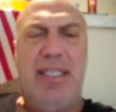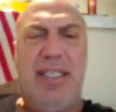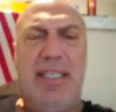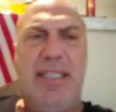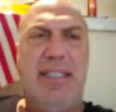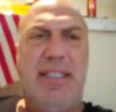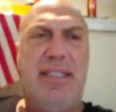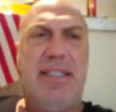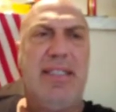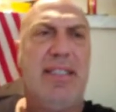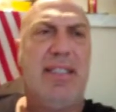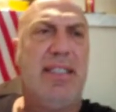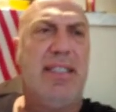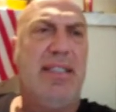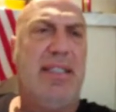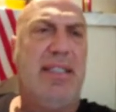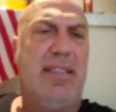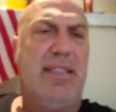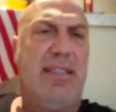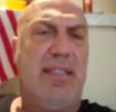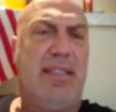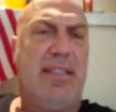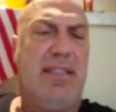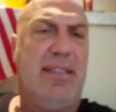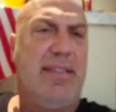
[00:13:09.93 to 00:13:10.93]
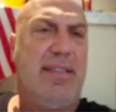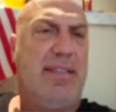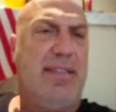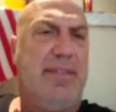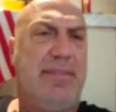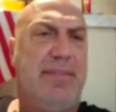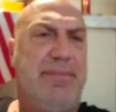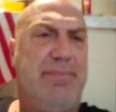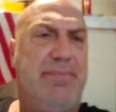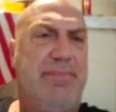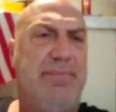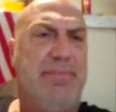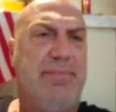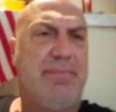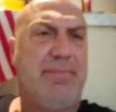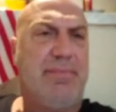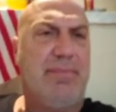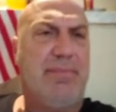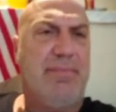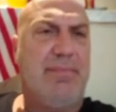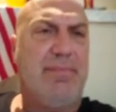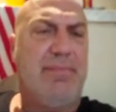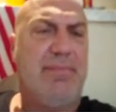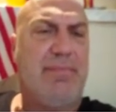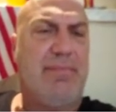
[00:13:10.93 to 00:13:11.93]
a, a,
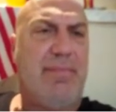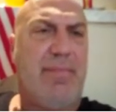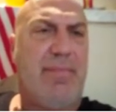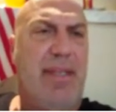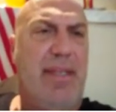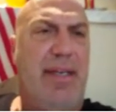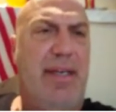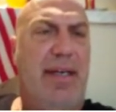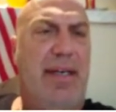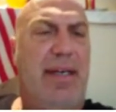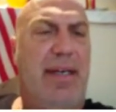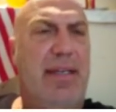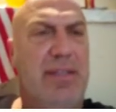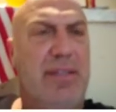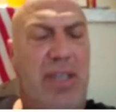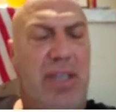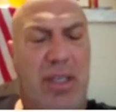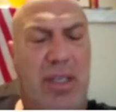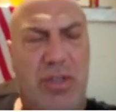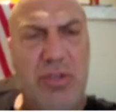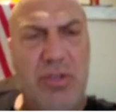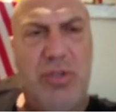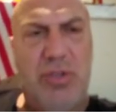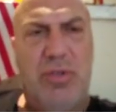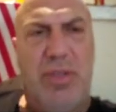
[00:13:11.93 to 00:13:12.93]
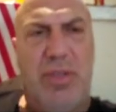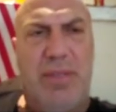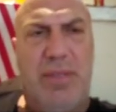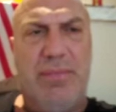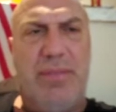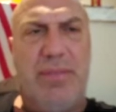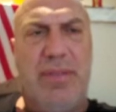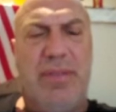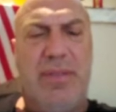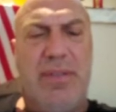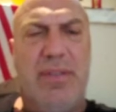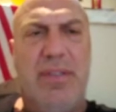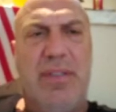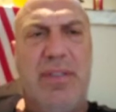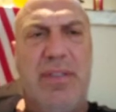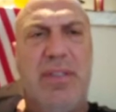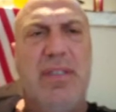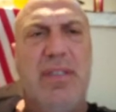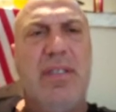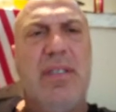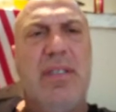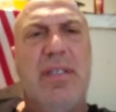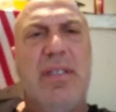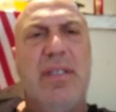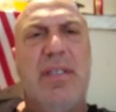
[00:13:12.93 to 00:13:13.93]
a Donald Trump,
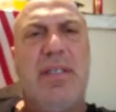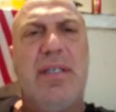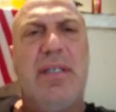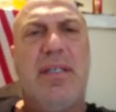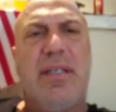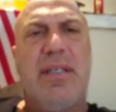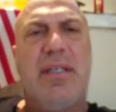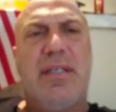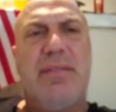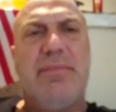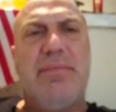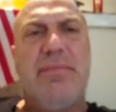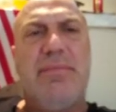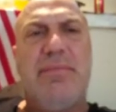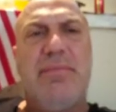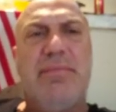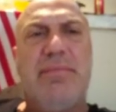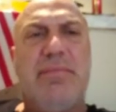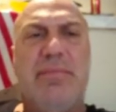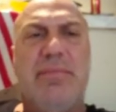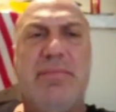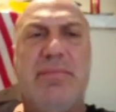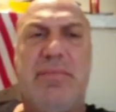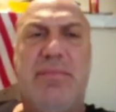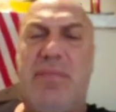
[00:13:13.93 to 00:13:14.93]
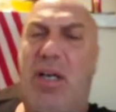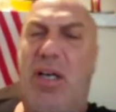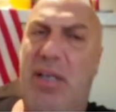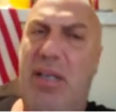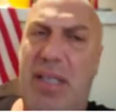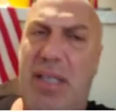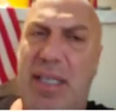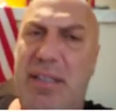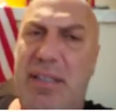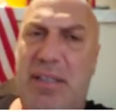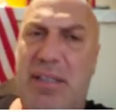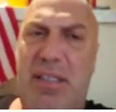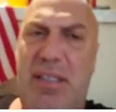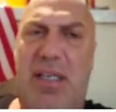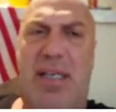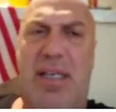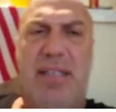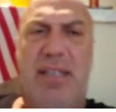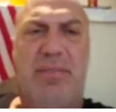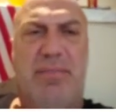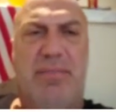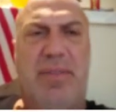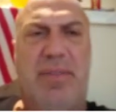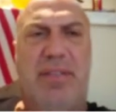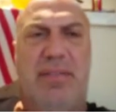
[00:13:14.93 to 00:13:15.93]
uh, not a
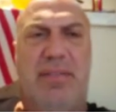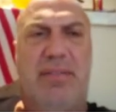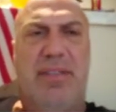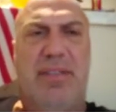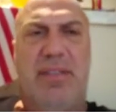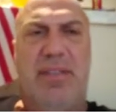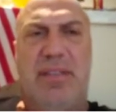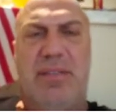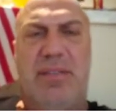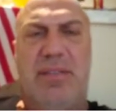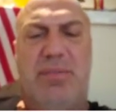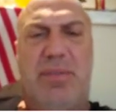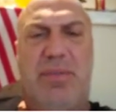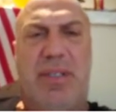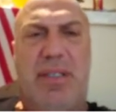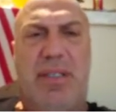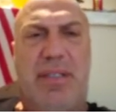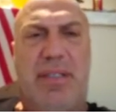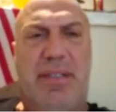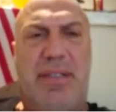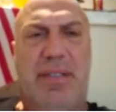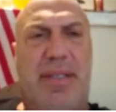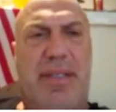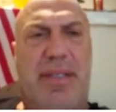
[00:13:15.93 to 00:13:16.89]
landslide, but this is what I,